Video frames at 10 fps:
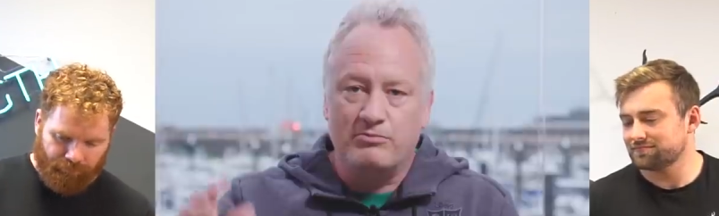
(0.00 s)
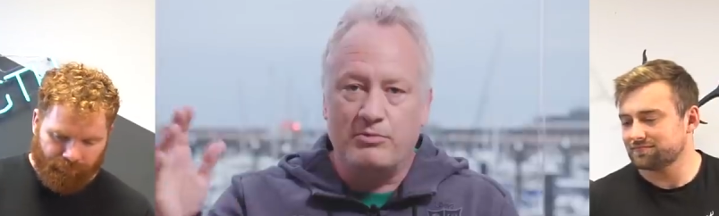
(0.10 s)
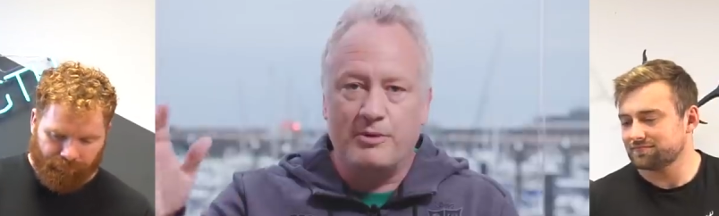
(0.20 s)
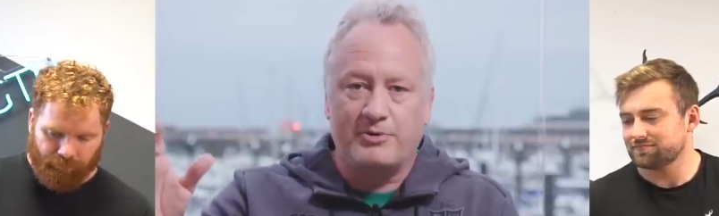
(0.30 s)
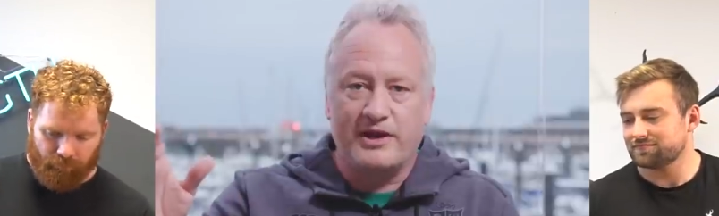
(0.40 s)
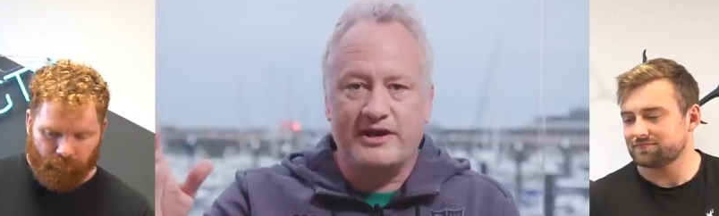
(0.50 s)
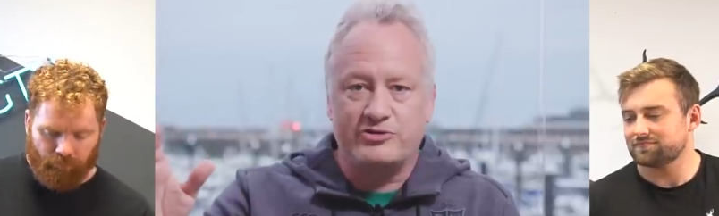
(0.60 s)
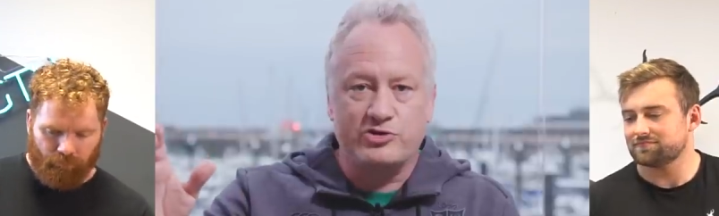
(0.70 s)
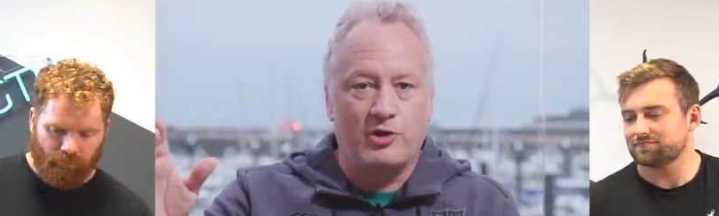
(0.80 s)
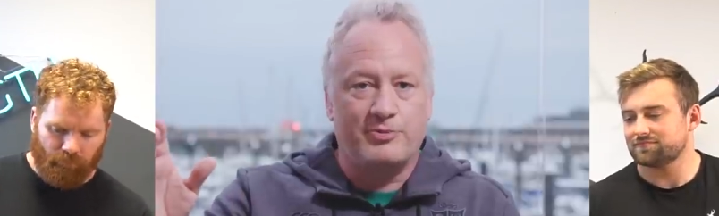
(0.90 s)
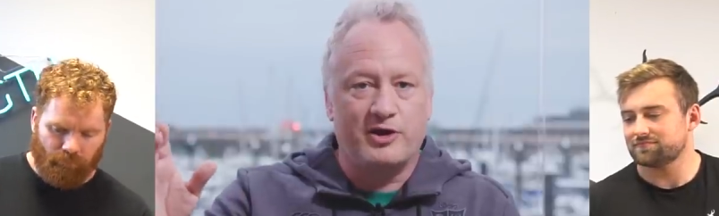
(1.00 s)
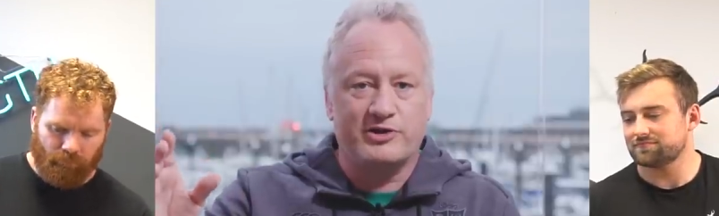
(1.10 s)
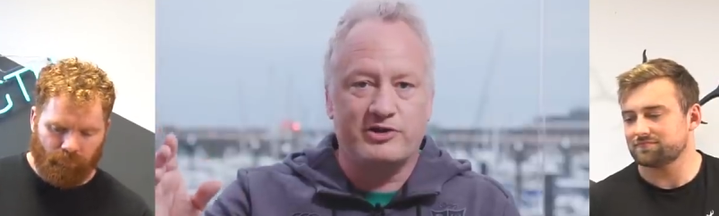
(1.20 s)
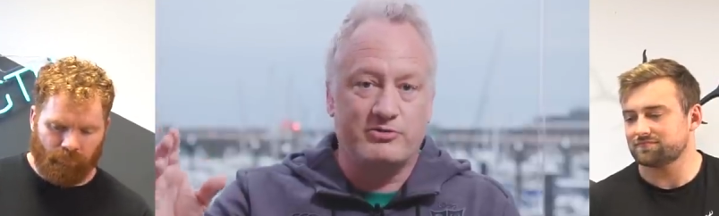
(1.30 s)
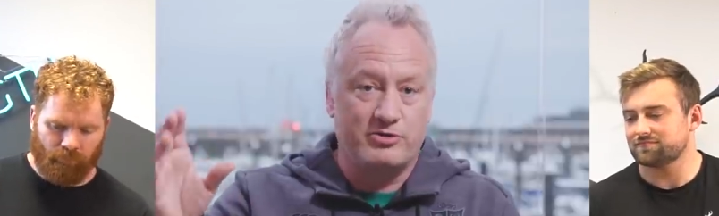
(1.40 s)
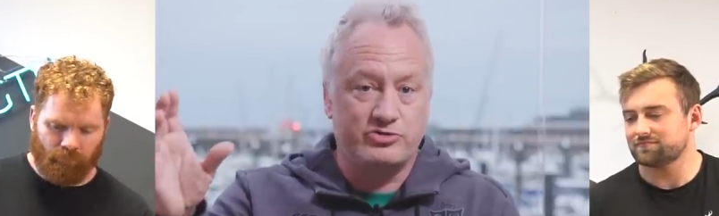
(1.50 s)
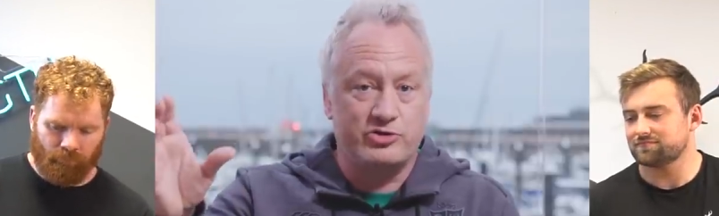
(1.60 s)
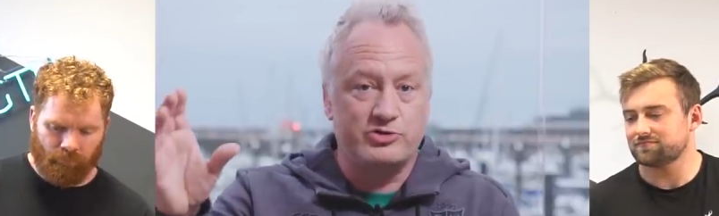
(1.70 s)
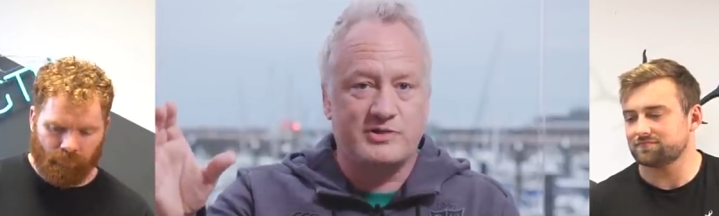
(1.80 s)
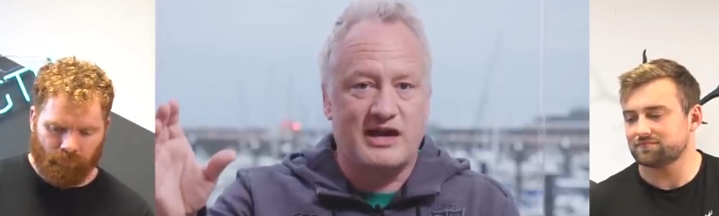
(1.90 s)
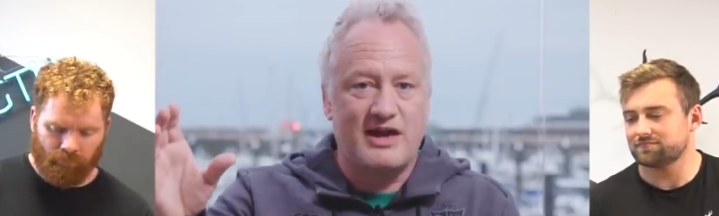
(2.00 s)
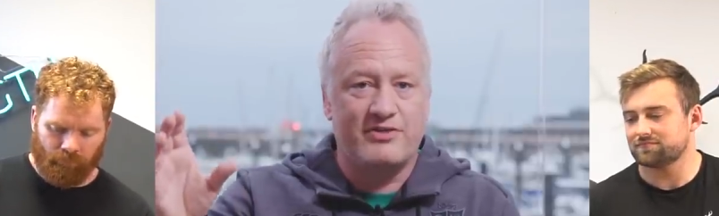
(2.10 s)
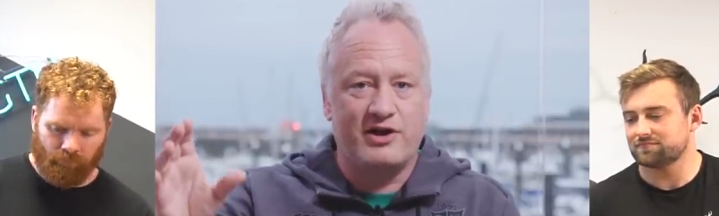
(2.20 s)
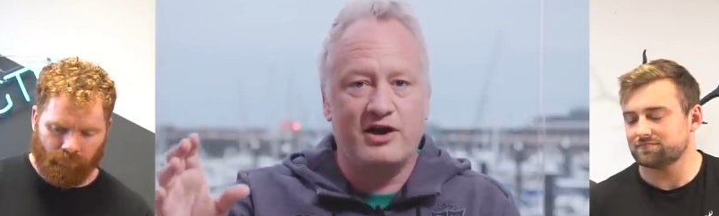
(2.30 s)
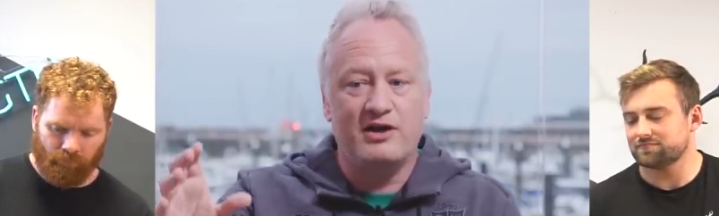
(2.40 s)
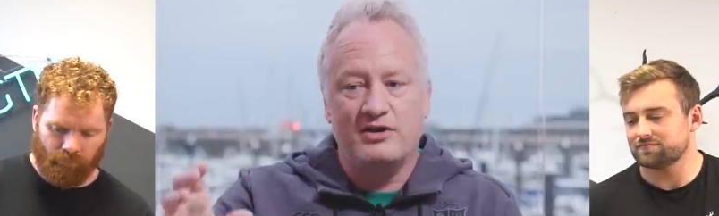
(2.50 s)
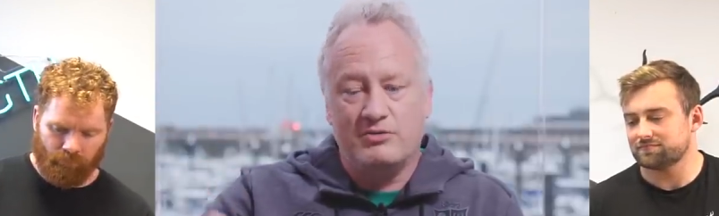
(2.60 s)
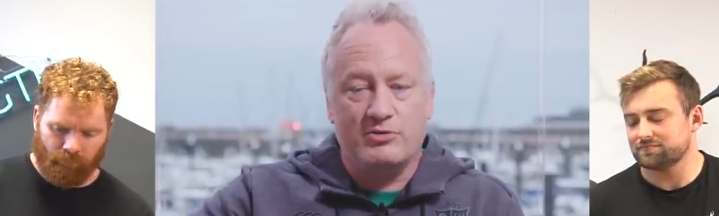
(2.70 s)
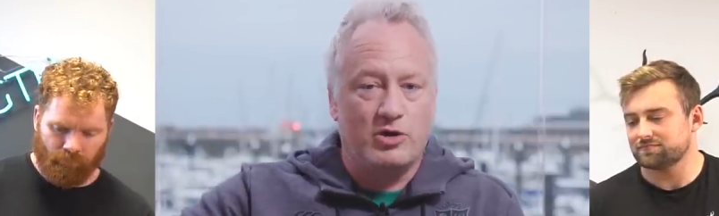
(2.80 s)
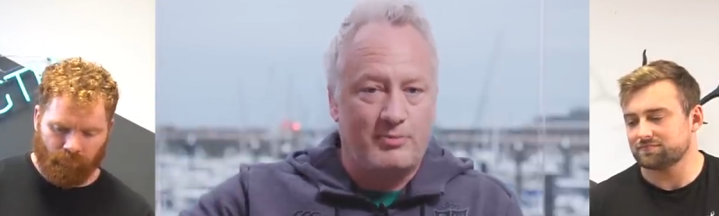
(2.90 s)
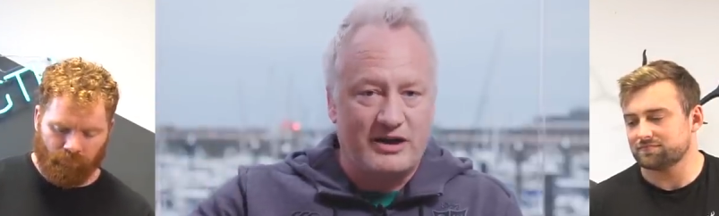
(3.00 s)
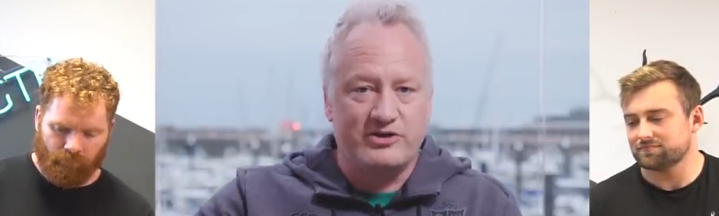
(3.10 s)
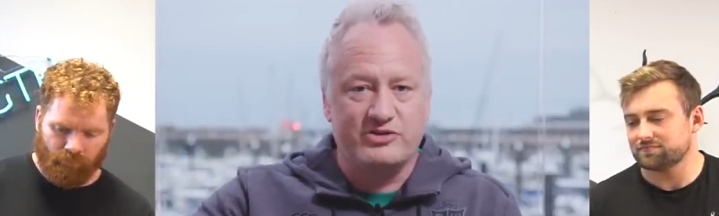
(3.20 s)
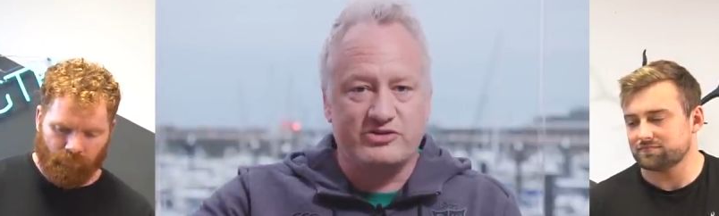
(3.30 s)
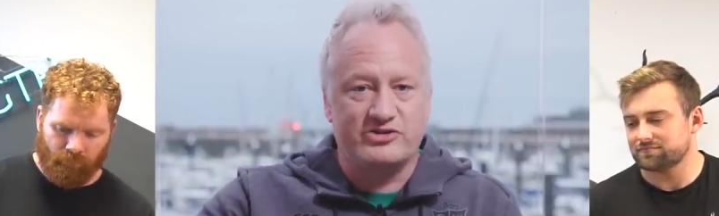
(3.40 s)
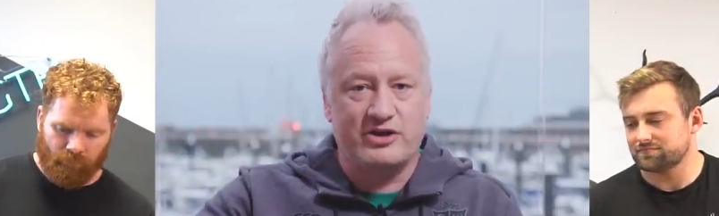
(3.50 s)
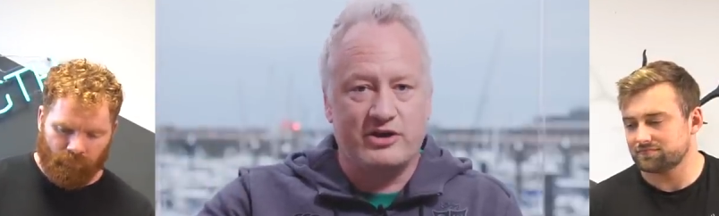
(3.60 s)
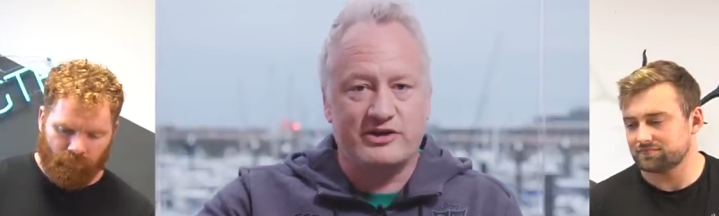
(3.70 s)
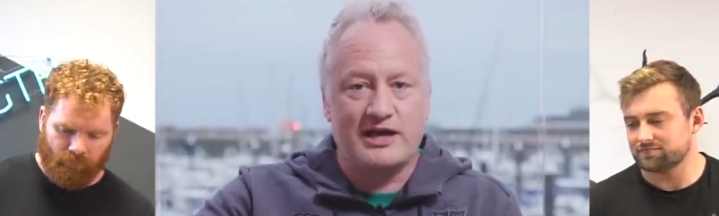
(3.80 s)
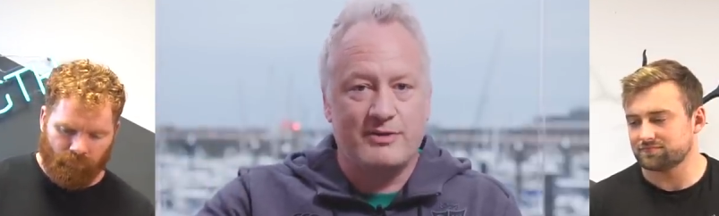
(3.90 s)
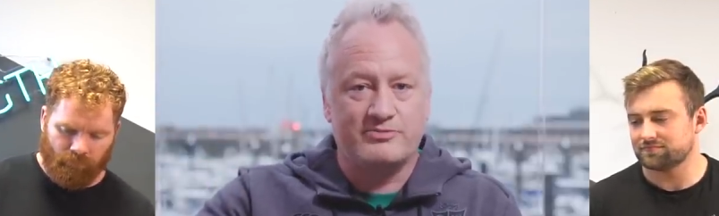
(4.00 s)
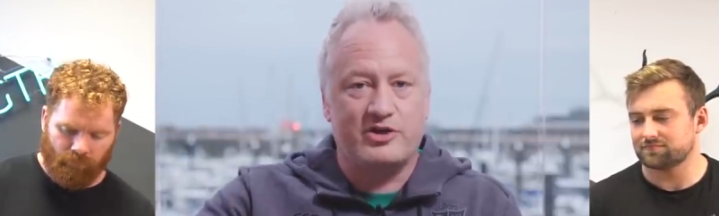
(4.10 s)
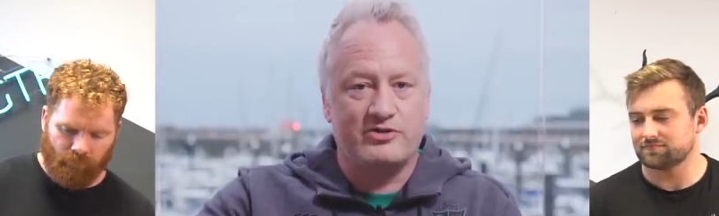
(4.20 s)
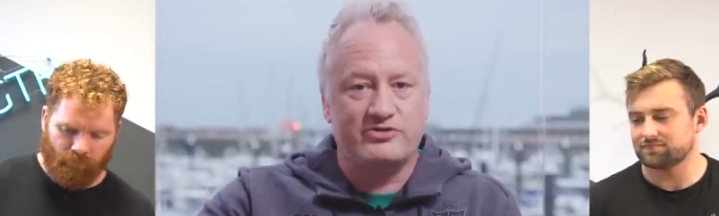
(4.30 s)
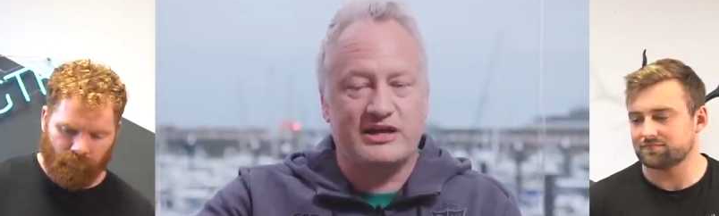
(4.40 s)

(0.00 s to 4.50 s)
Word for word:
Speaker 1: when we're playing Joburg, as soon as we get there, we will go back down to uh, Cape Town